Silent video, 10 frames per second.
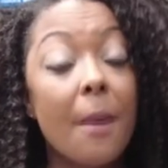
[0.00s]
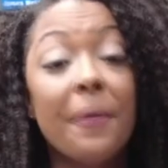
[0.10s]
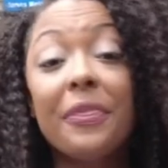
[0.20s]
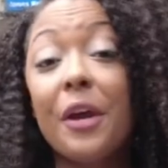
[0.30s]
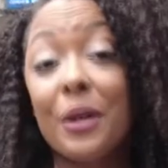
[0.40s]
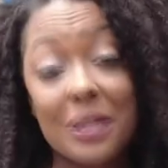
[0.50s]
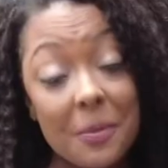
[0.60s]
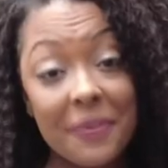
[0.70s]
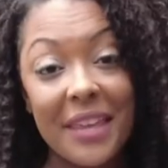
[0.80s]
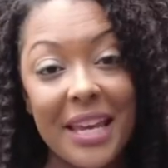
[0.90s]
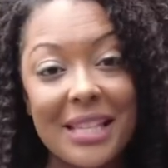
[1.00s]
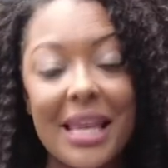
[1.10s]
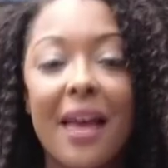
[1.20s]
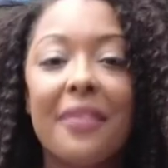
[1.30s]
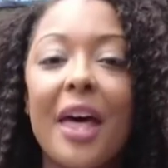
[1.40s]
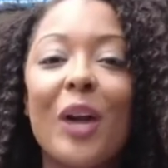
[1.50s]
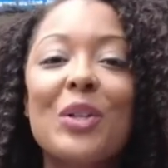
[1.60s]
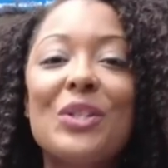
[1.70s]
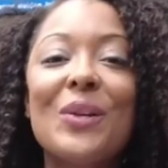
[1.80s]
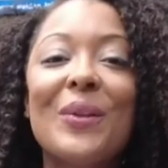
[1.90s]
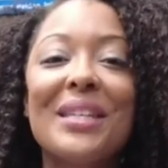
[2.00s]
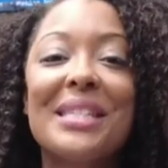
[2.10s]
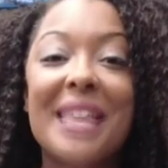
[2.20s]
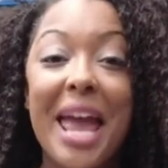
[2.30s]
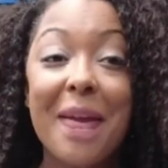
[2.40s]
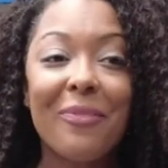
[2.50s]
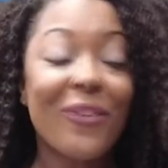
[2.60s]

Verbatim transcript: but there are some things that are still the same.